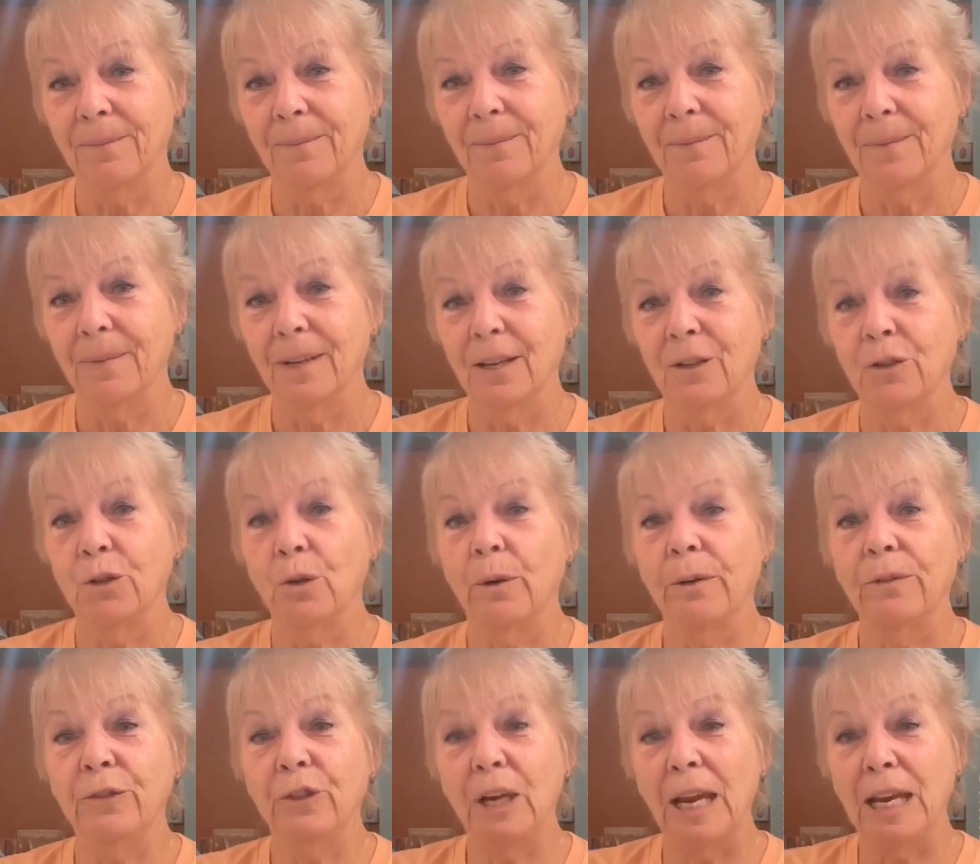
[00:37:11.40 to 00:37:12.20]
So
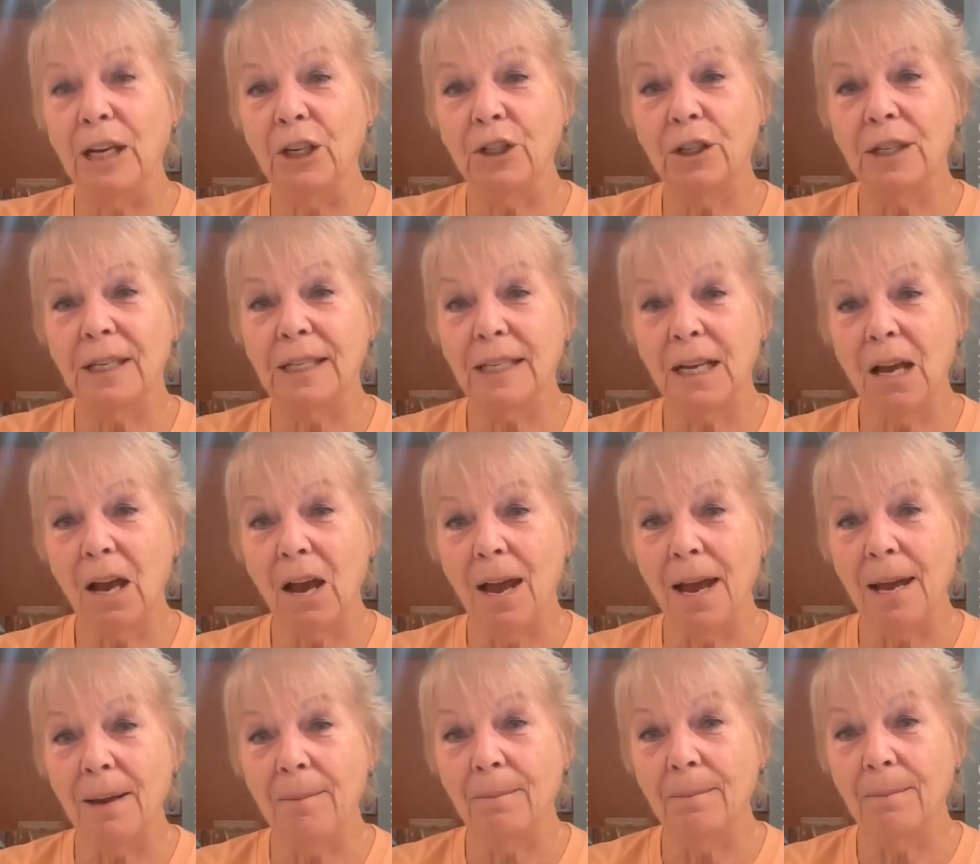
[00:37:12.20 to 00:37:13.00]
we've changed the
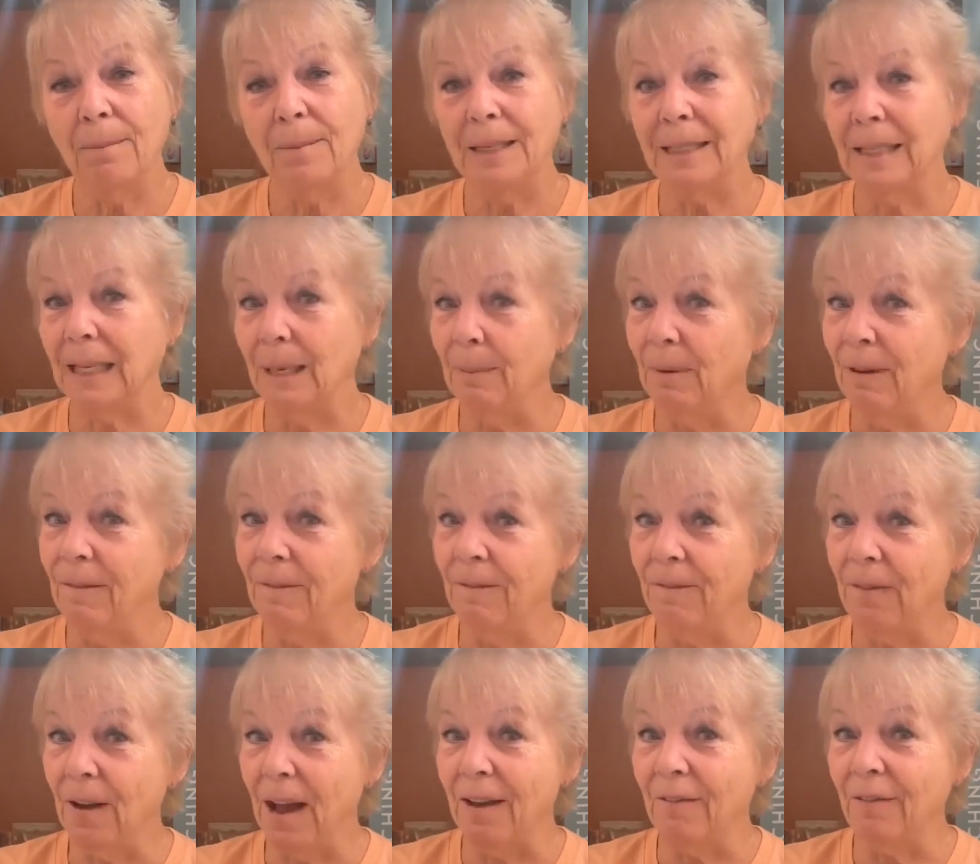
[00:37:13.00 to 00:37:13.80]
time. It's going to be
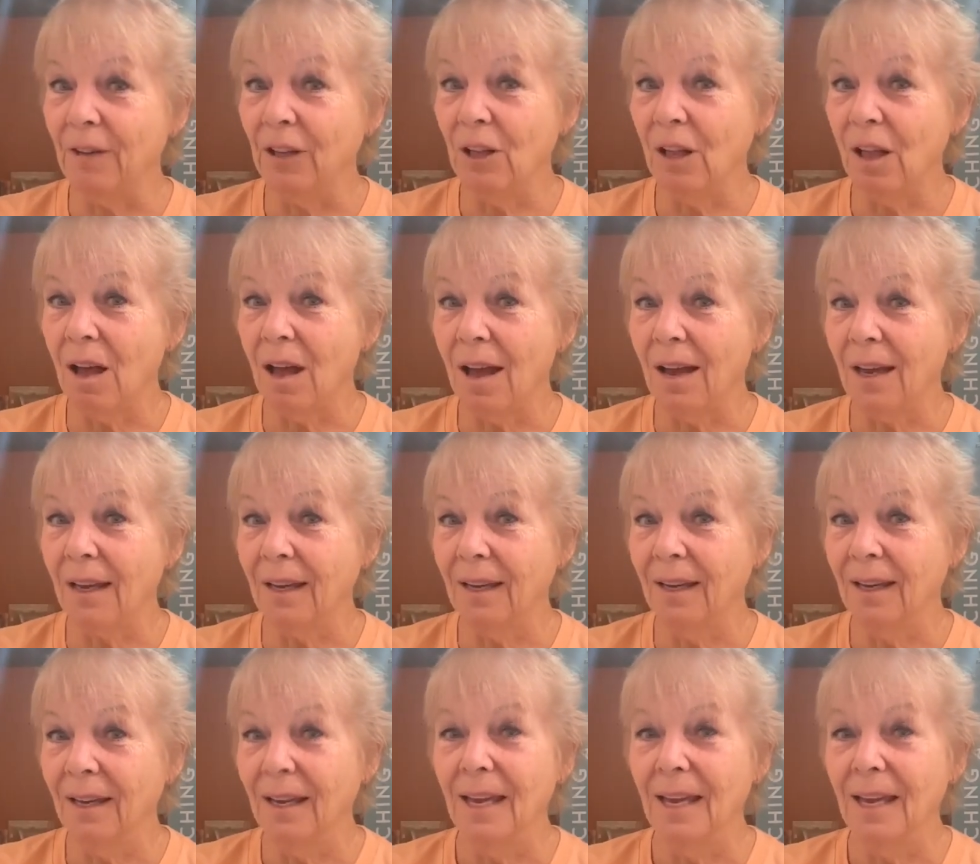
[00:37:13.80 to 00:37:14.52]
5 o'clock,